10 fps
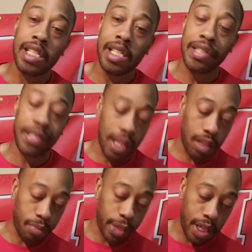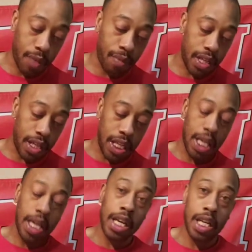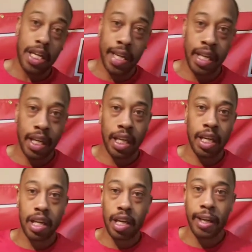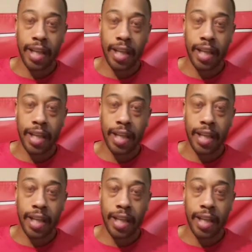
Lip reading: celebrated, but in